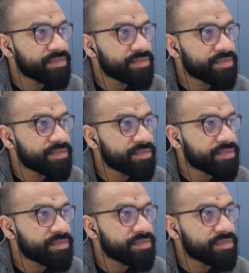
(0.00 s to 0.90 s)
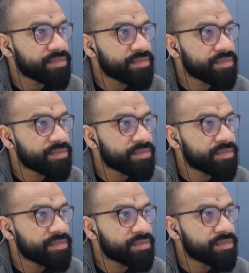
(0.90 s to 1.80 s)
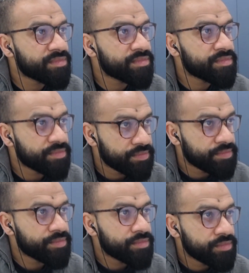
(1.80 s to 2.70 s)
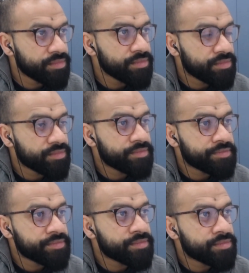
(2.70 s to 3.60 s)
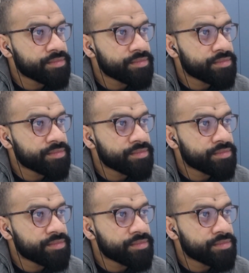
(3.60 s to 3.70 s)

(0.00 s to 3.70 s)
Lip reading: The person shown says nothing.